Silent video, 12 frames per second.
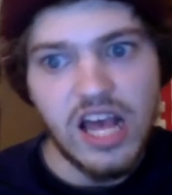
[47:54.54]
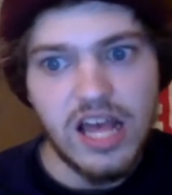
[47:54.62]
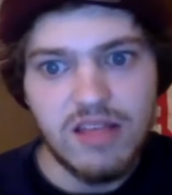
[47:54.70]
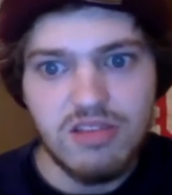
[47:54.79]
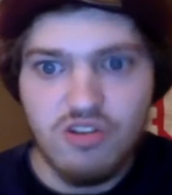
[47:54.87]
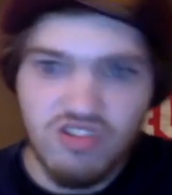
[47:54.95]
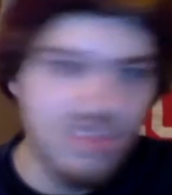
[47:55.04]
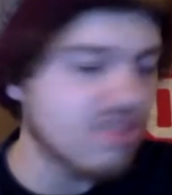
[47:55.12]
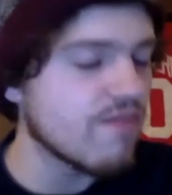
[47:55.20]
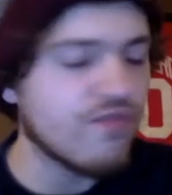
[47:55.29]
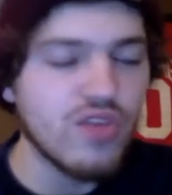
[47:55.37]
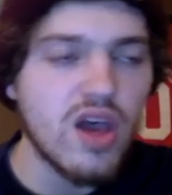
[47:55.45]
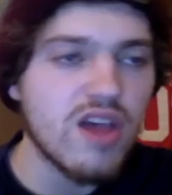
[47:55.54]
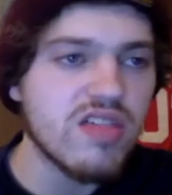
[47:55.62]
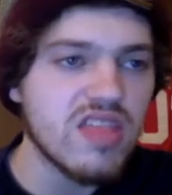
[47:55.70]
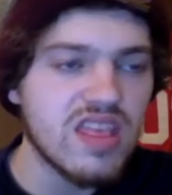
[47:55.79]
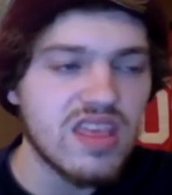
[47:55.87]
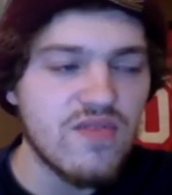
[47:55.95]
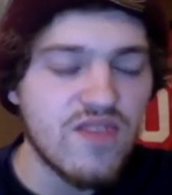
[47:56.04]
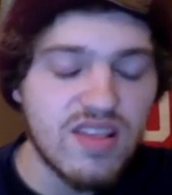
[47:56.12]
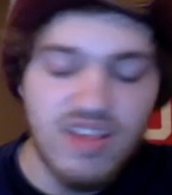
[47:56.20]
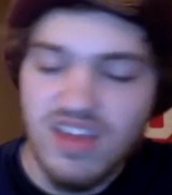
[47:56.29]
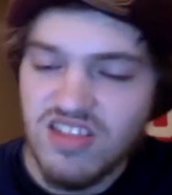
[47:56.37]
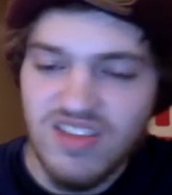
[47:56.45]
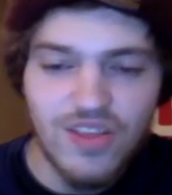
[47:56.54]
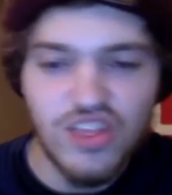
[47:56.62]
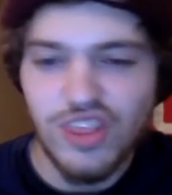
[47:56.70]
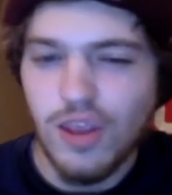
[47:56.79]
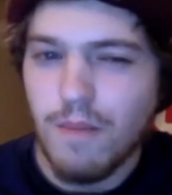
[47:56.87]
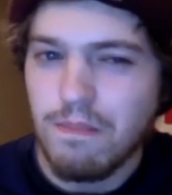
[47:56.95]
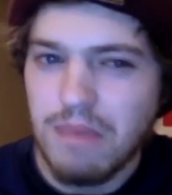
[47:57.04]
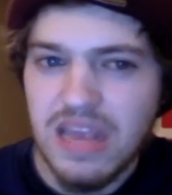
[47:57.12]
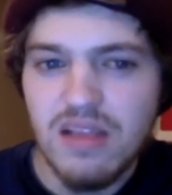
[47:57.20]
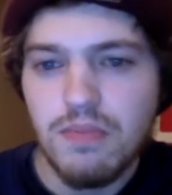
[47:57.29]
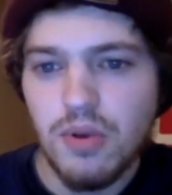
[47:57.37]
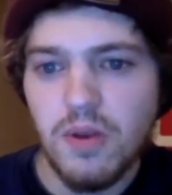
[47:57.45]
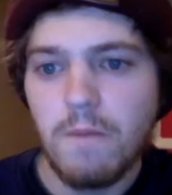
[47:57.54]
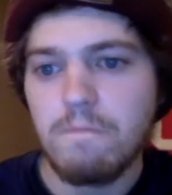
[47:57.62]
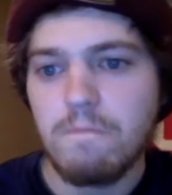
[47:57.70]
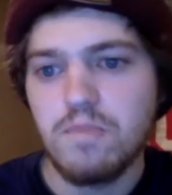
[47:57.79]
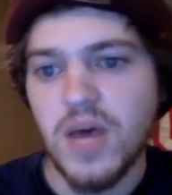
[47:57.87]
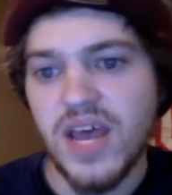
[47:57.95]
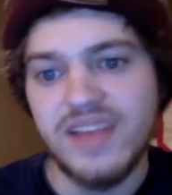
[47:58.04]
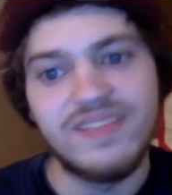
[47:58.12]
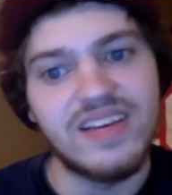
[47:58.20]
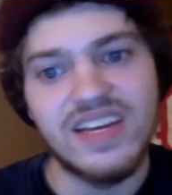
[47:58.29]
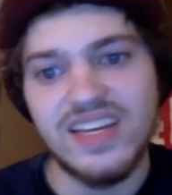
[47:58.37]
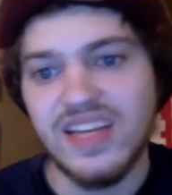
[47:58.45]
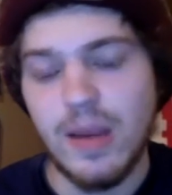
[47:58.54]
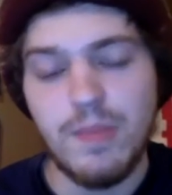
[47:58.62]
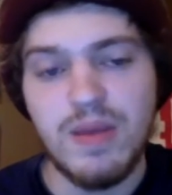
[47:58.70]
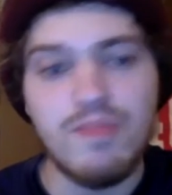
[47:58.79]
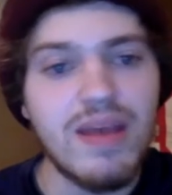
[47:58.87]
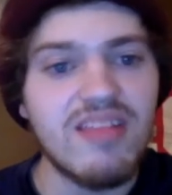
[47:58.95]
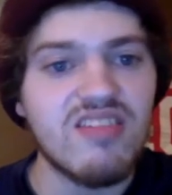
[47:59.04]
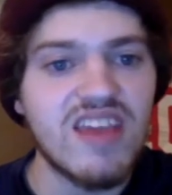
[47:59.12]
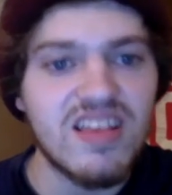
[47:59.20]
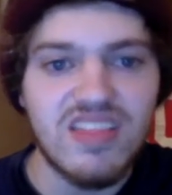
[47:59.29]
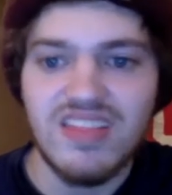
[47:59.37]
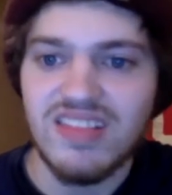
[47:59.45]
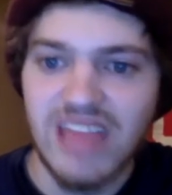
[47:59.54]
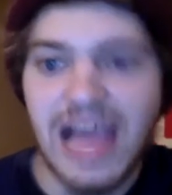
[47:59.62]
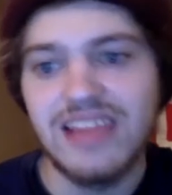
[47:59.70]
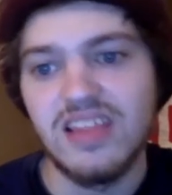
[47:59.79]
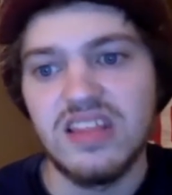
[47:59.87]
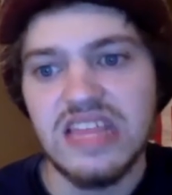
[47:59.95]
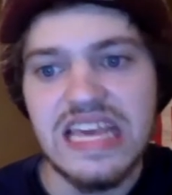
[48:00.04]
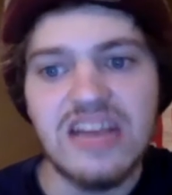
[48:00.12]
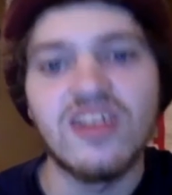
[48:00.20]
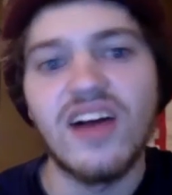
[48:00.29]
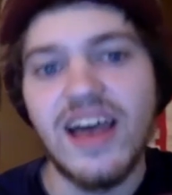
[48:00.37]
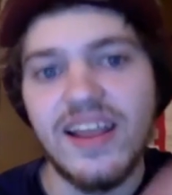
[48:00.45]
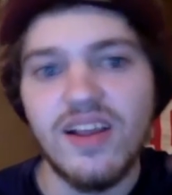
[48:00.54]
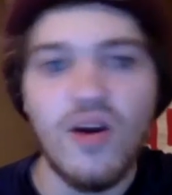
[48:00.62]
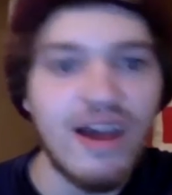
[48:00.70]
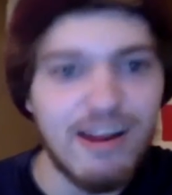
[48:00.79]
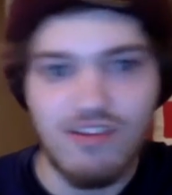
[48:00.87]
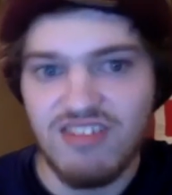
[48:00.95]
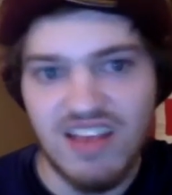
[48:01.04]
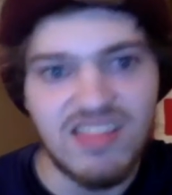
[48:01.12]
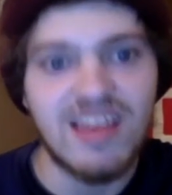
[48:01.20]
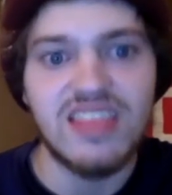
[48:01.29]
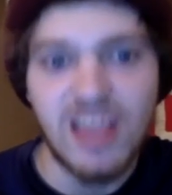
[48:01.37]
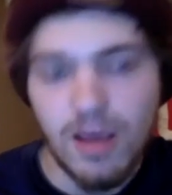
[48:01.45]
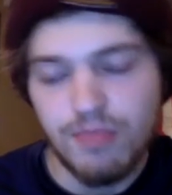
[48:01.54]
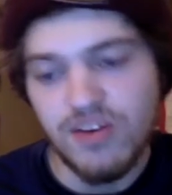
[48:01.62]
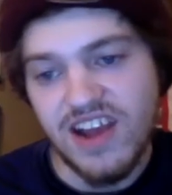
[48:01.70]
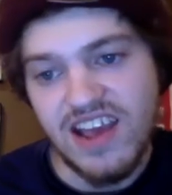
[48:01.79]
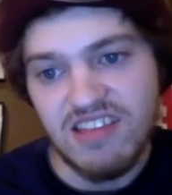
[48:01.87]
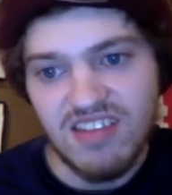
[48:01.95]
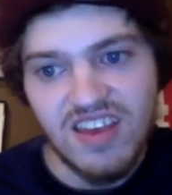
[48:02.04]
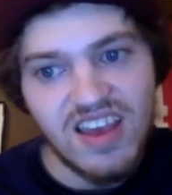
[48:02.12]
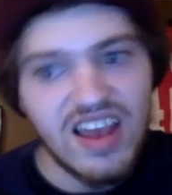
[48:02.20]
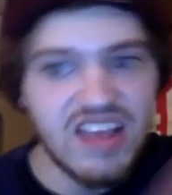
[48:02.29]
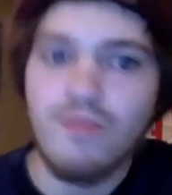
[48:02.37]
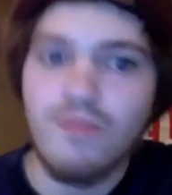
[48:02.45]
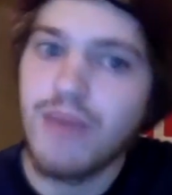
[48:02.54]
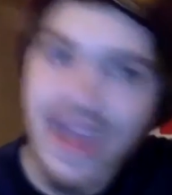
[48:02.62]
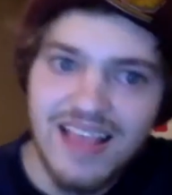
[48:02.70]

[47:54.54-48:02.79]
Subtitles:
There's still some flaws to that defense. I still think they're beatable, but I mean, Penn State's on the decline. Ohio State's on the uprise. It's a bad